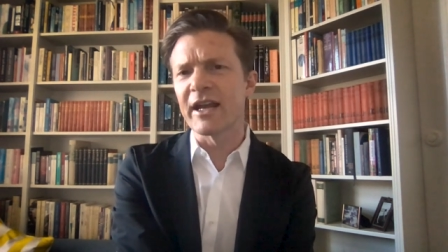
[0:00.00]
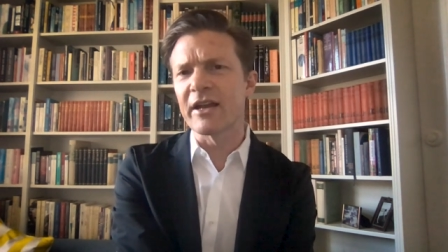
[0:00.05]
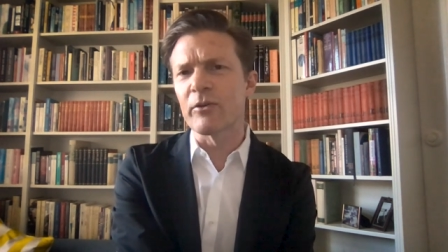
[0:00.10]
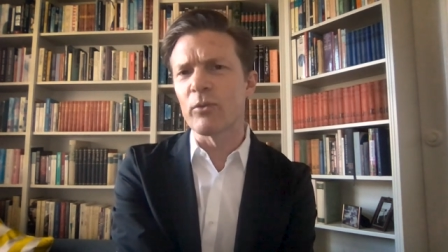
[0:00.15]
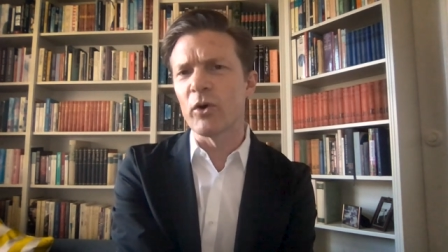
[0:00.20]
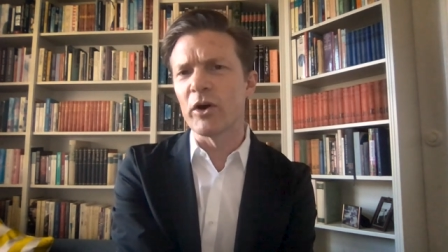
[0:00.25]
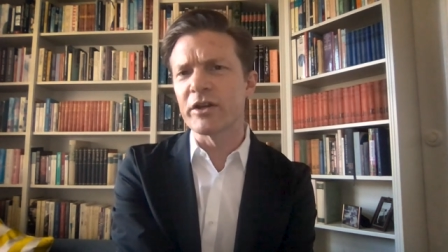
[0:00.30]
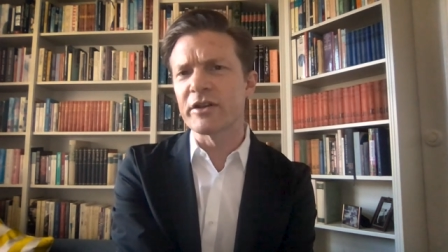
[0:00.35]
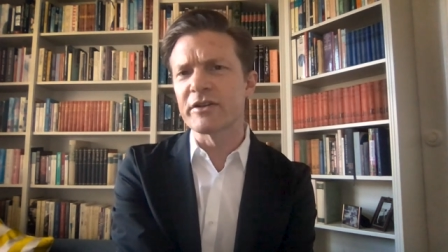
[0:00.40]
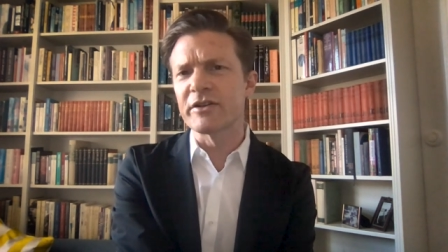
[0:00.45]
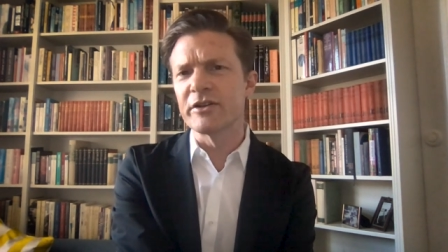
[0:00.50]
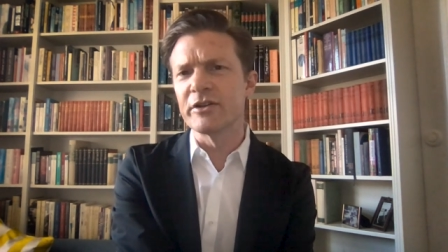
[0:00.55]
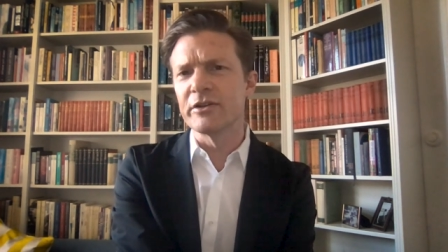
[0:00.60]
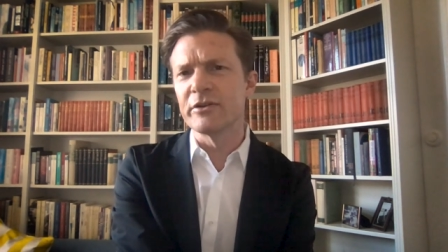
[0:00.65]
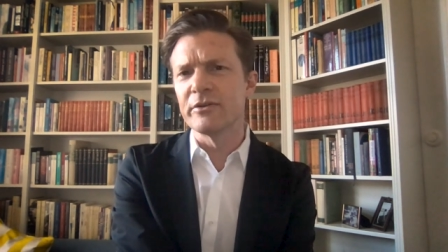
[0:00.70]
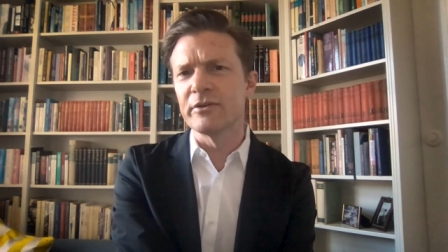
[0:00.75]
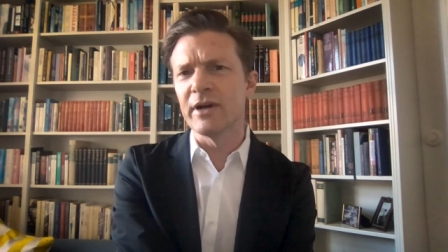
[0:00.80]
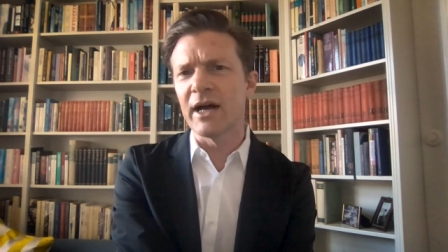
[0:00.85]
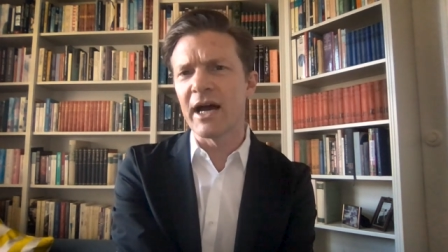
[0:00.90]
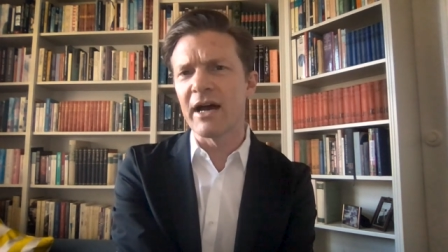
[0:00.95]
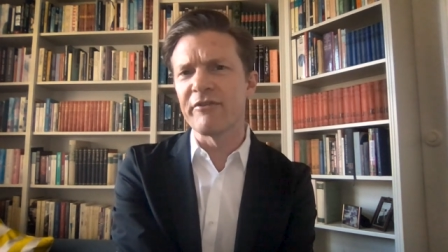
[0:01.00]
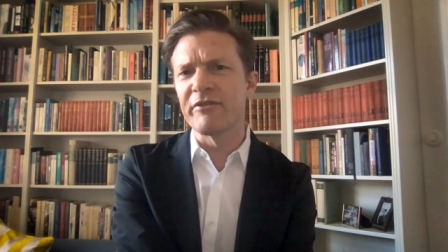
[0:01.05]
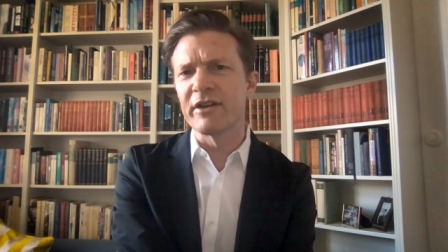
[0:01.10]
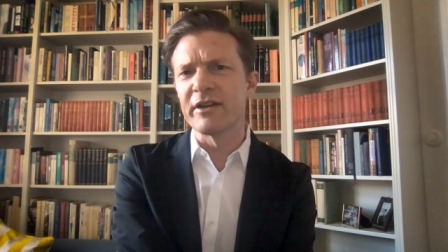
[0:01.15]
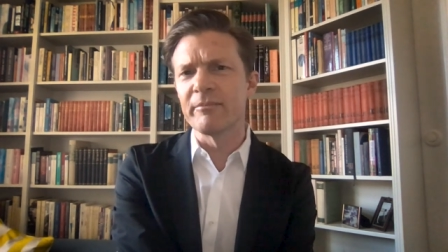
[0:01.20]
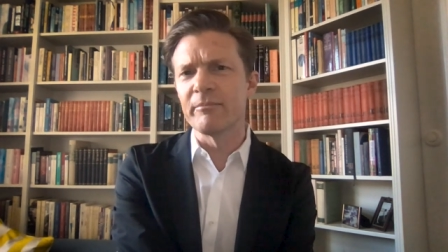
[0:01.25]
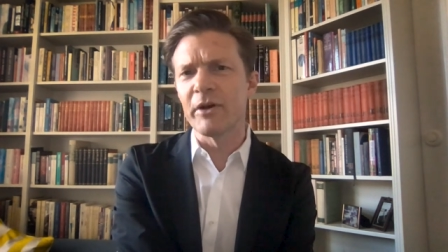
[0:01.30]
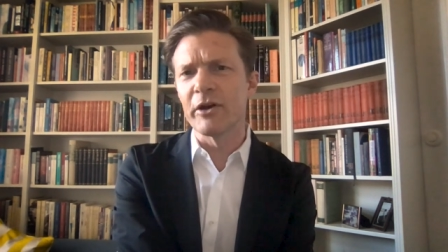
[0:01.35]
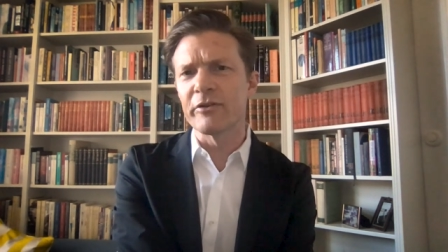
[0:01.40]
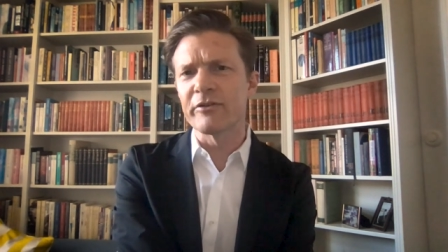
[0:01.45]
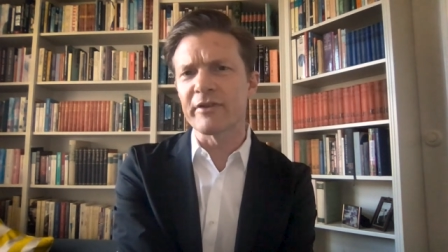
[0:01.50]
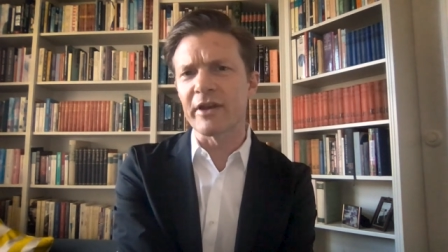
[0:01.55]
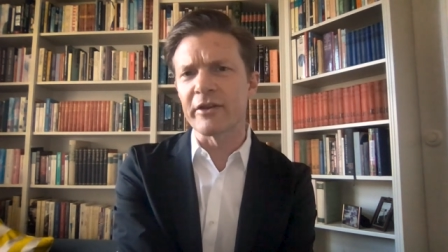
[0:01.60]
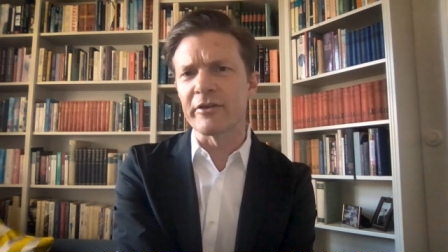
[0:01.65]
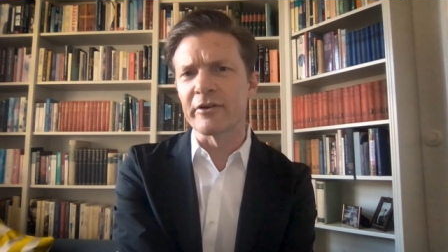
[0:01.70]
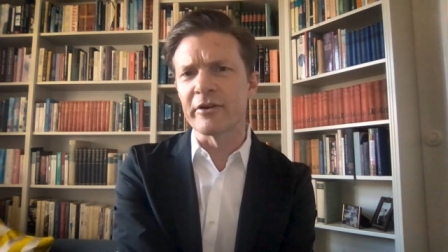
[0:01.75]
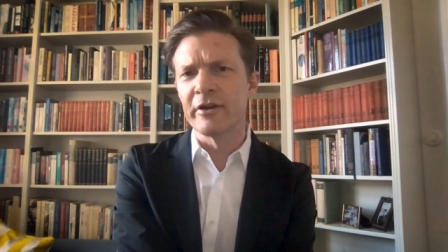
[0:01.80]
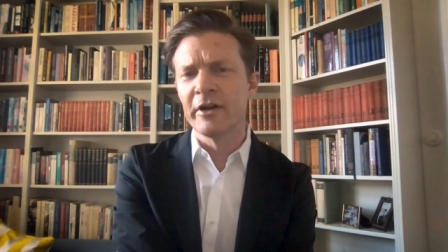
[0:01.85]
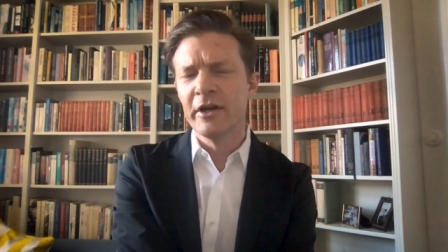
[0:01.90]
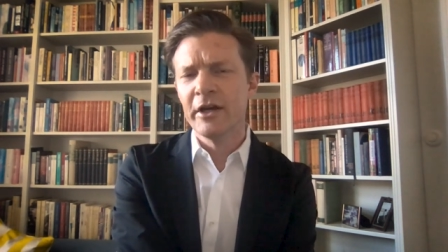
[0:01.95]
what you have in most
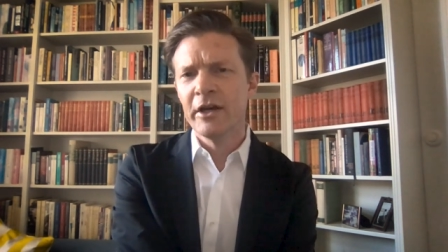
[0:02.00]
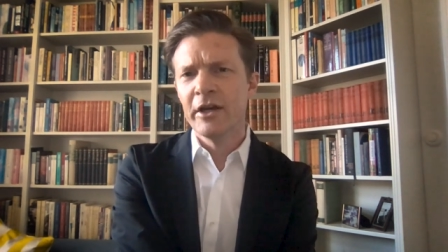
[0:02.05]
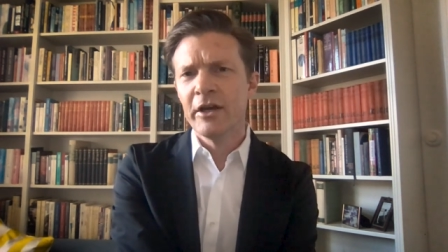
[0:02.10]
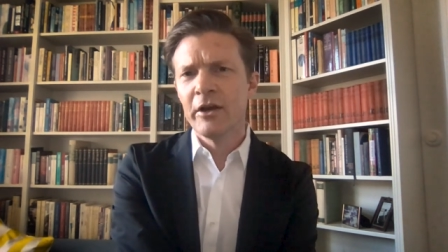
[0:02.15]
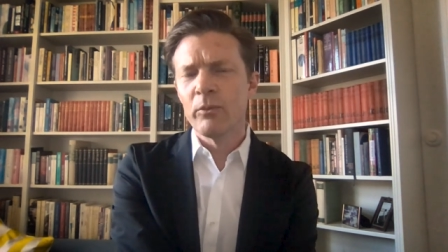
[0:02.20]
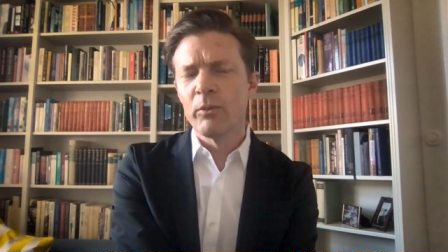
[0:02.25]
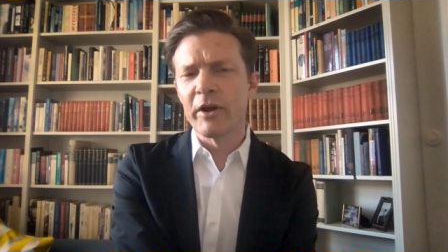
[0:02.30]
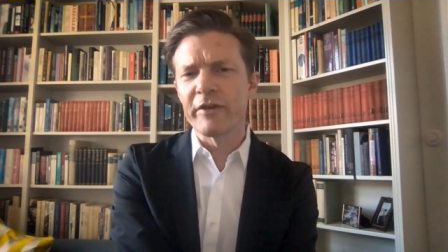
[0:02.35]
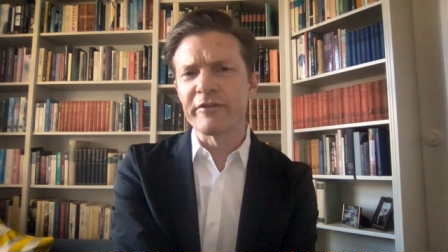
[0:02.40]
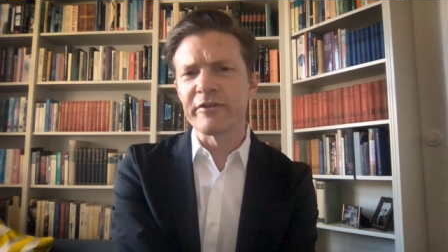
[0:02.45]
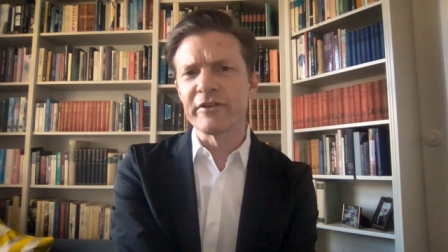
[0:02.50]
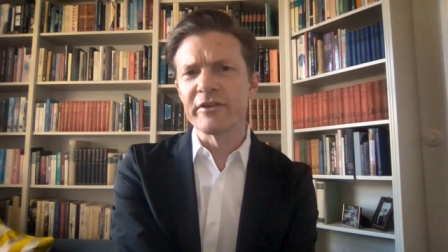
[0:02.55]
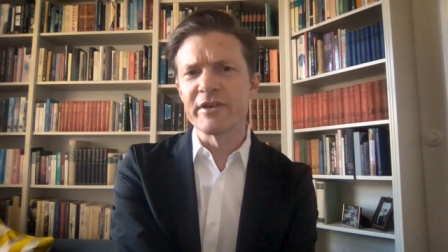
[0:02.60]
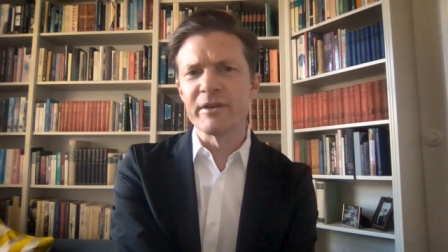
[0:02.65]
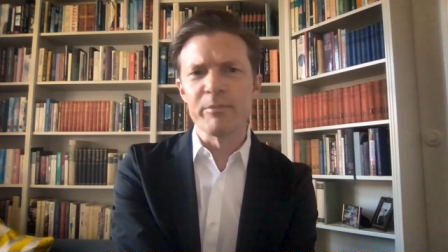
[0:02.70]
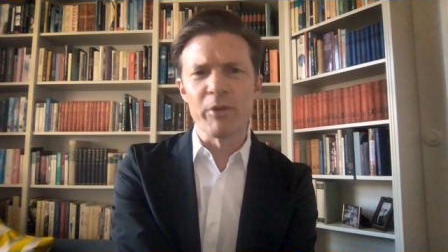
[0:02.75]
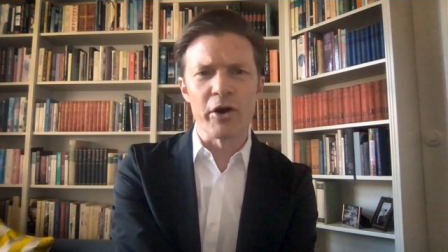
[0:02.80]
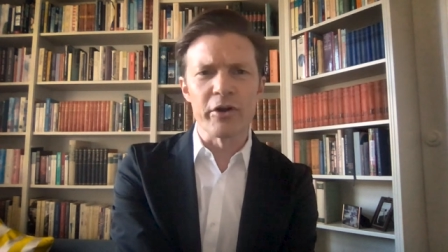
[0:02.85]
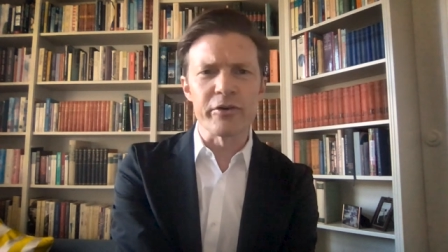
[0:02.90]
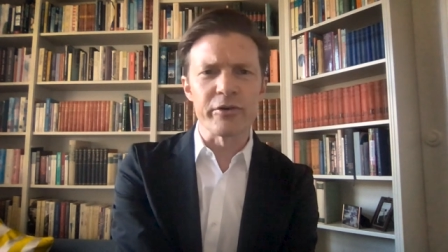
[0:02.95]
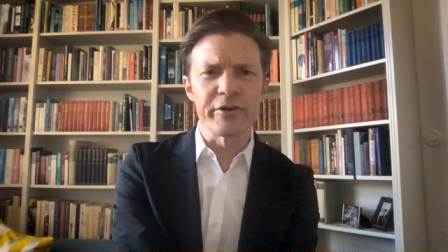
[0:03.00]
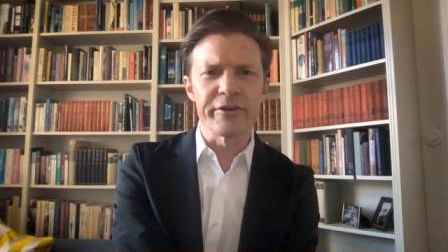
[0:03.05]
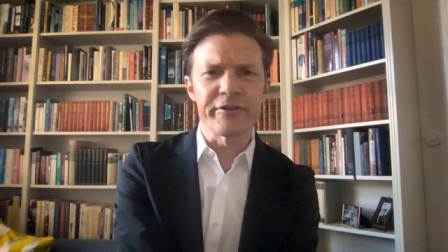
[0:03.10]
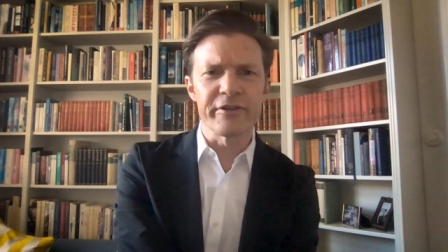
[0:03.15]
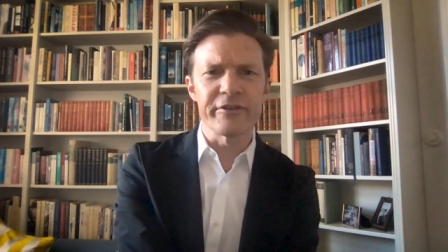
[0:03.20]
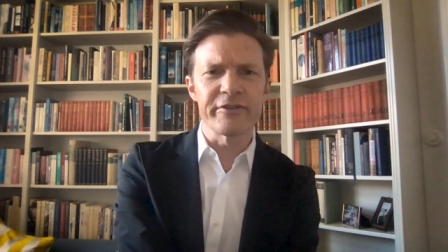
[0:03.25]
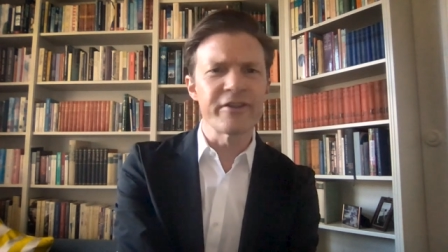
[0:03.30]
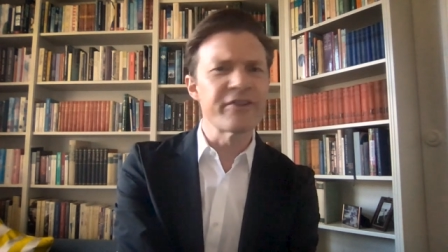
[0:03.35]
other Western democracies.